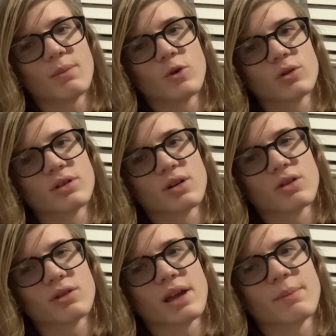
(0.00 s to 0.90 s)
more in their
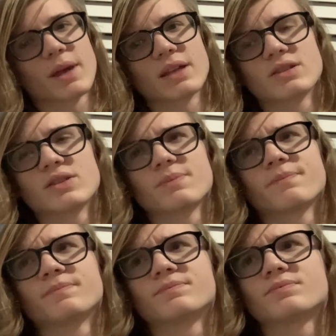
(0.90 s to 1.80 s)
own campaigns.
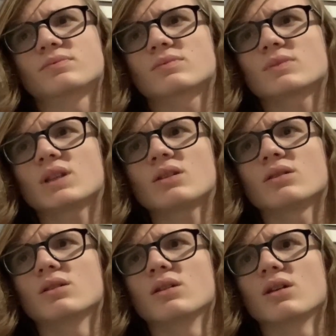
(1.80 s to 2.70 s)

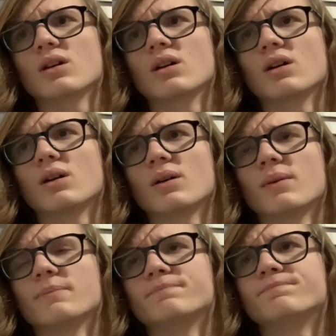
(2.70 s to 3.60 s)

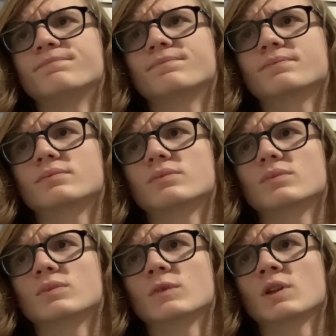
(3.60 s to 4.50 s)

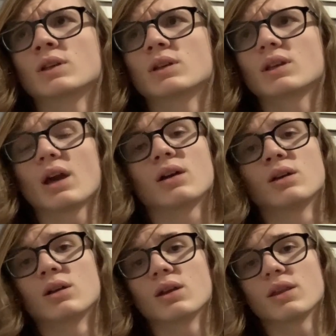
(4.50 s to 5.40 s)
Yeah,
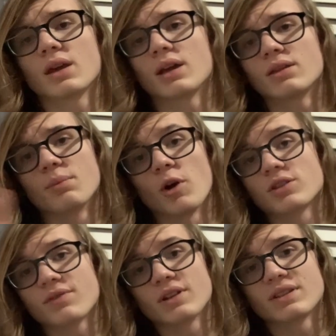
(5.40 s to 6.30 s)
and then the boss
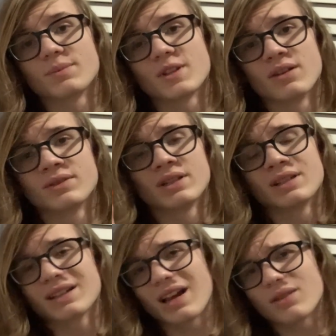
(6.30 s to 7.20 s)
fights themselves,
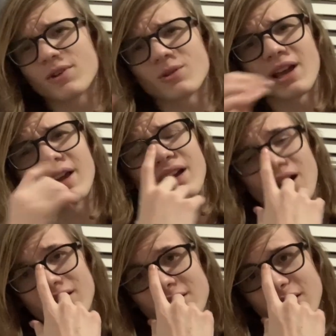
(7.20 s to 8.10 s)
kind of okay,
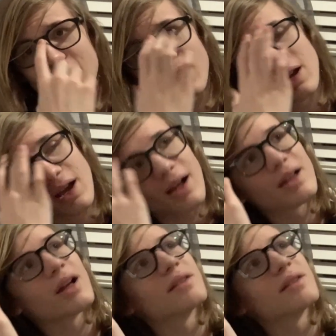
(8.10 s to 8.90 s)
honestly. I